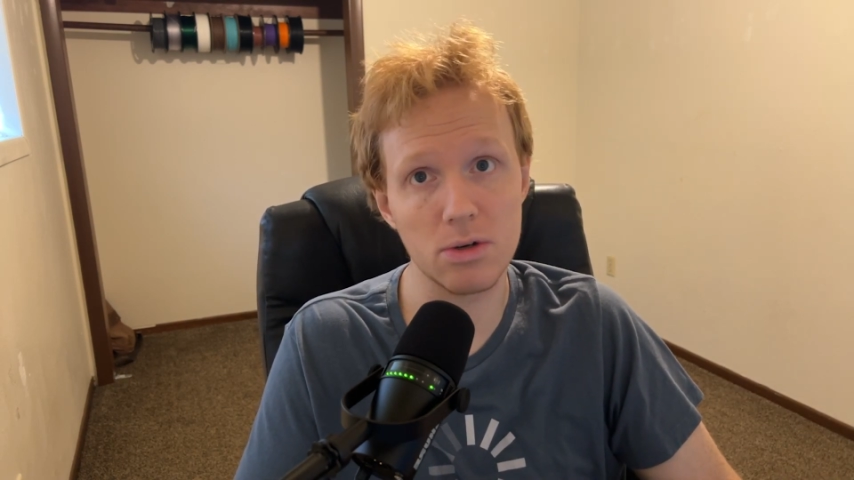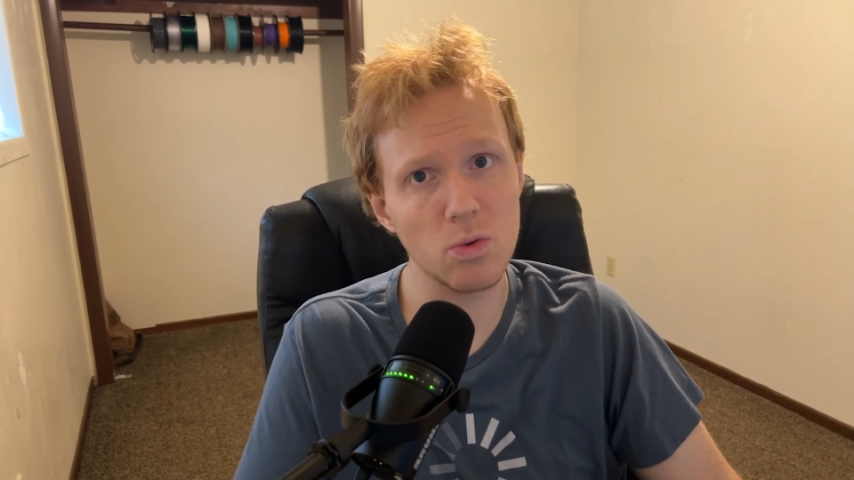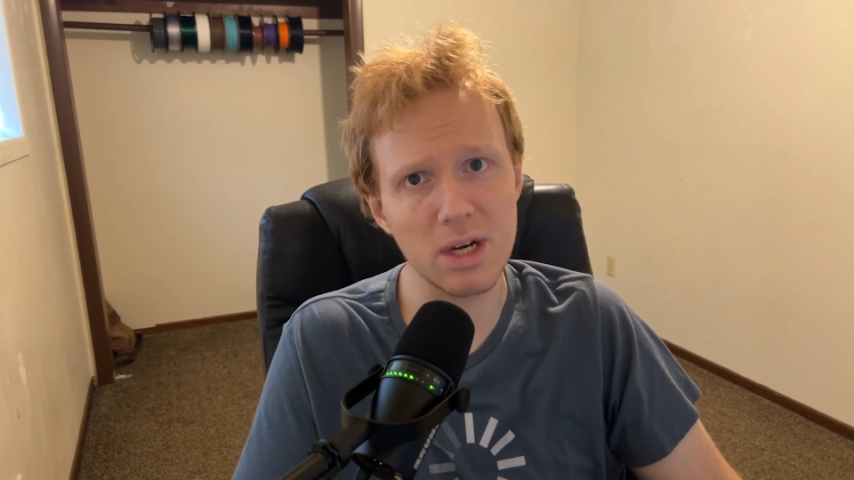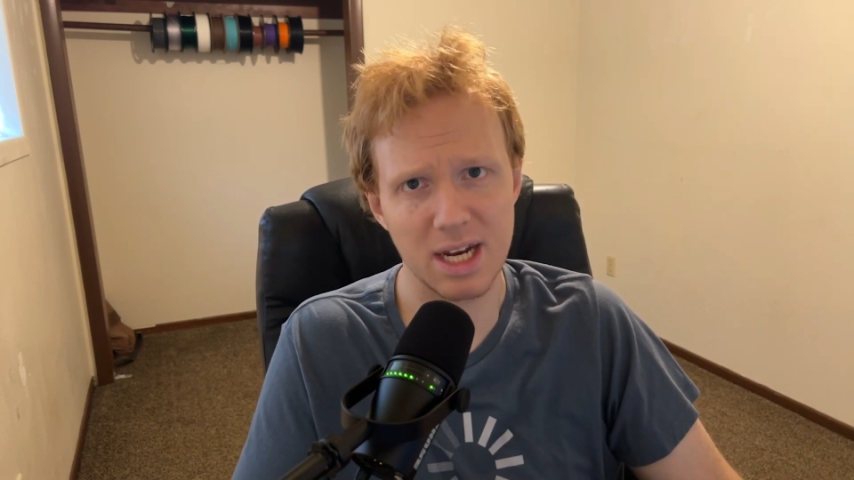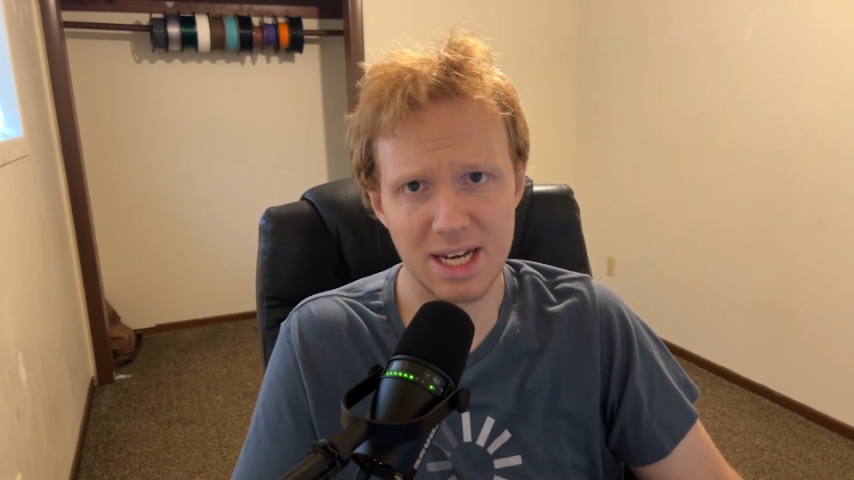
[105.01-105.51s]
We'll
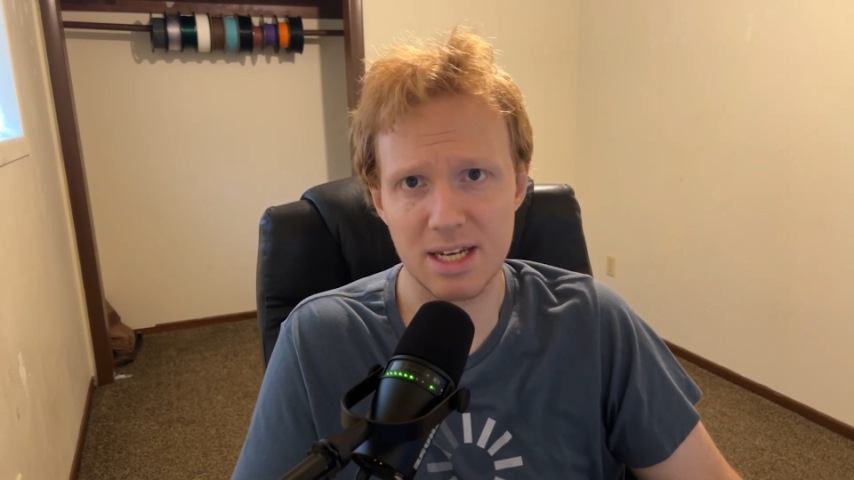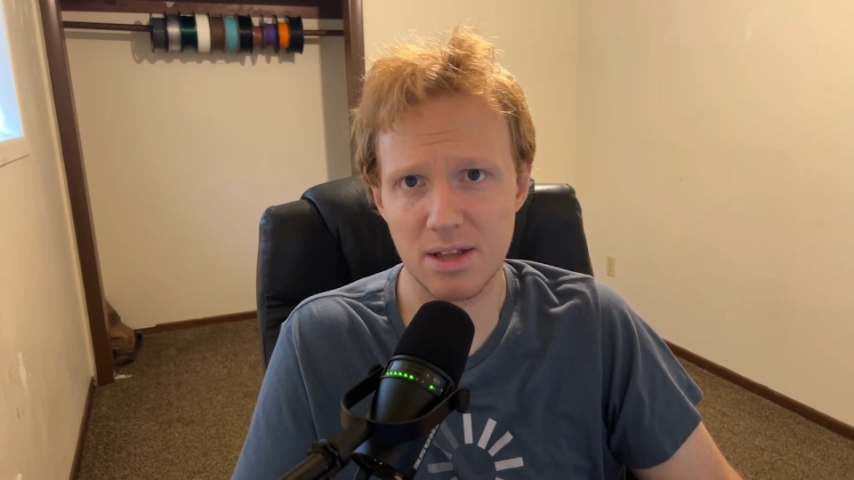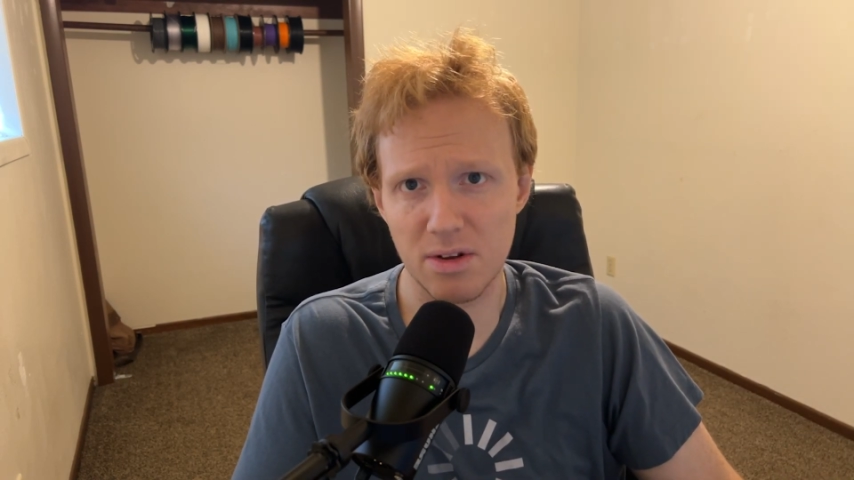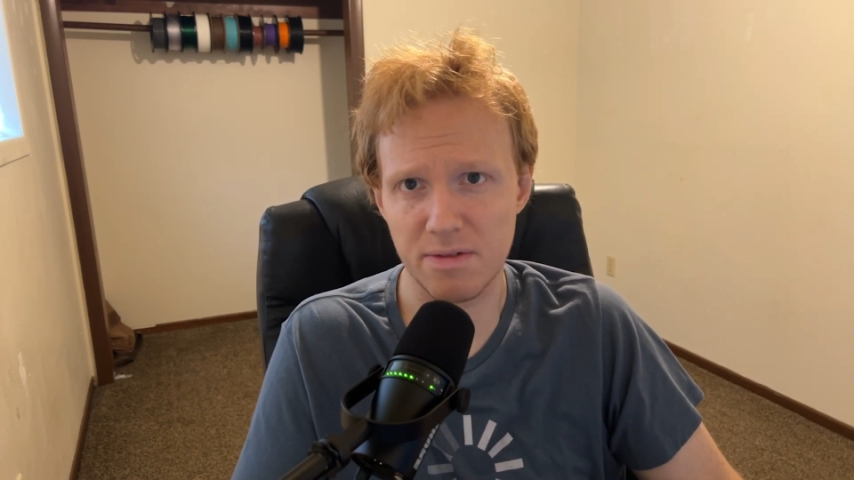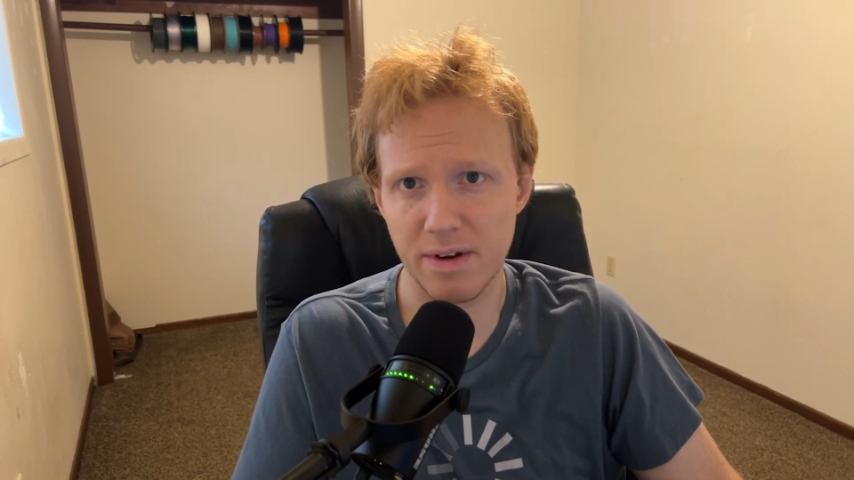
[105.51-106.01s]
get into
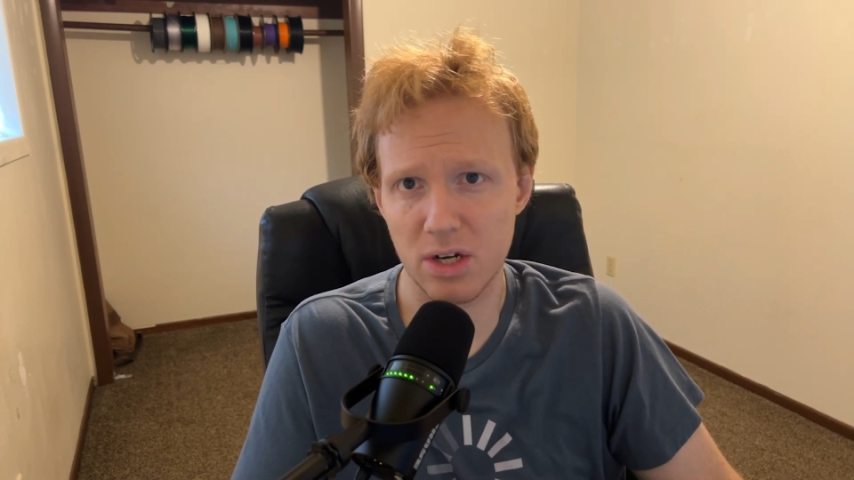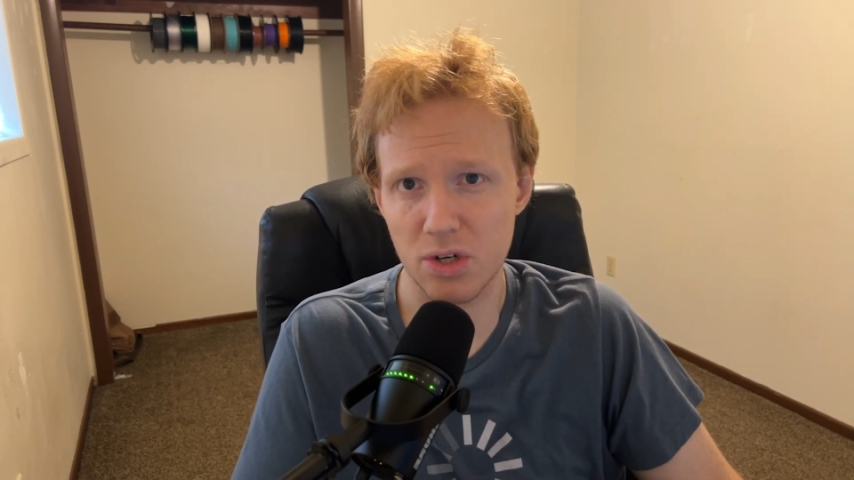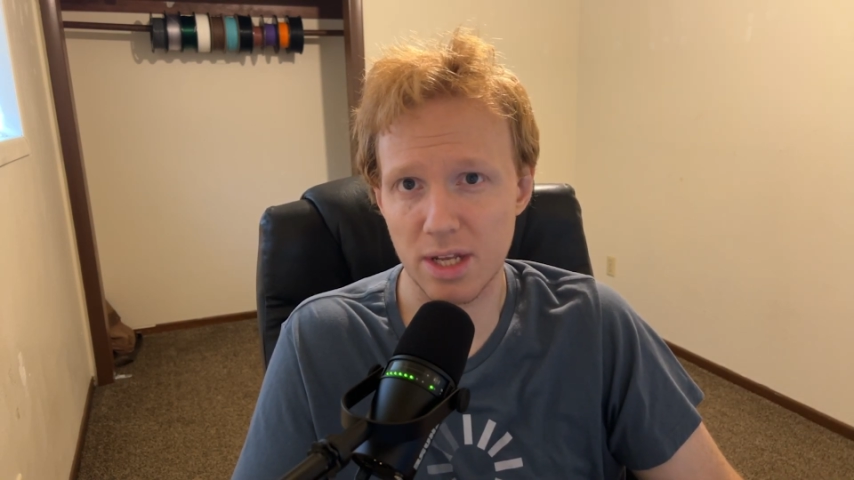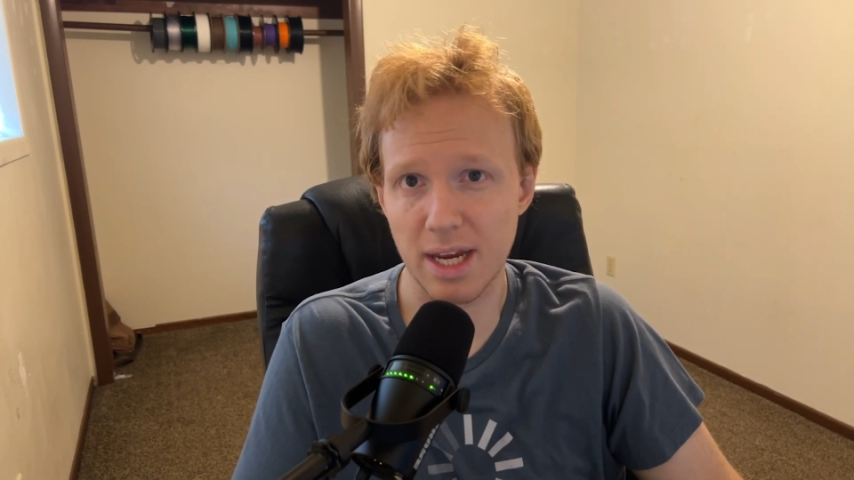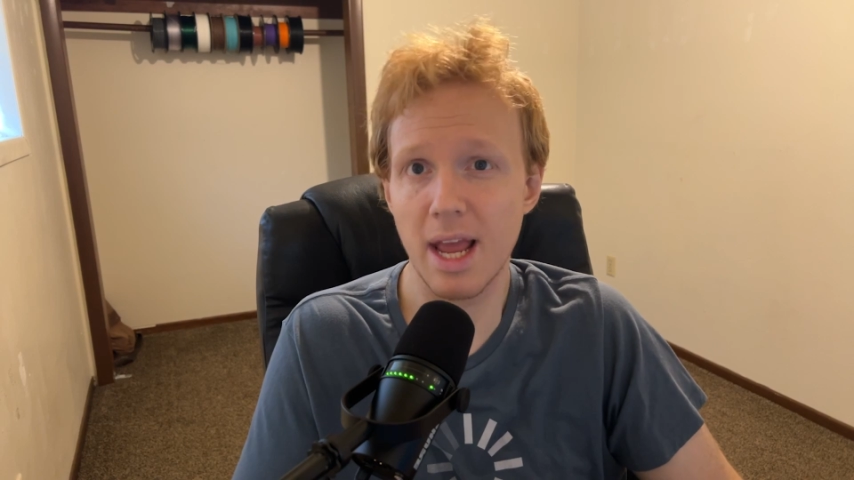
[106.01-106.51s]
those
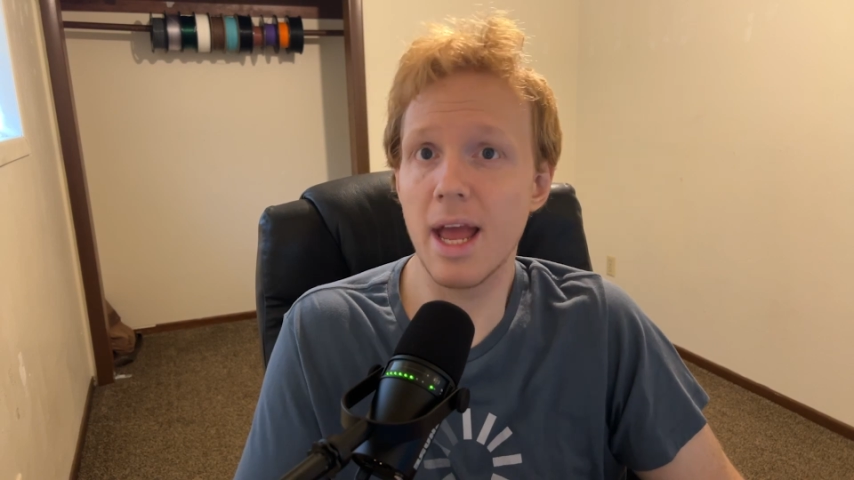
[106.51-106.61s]
eventually.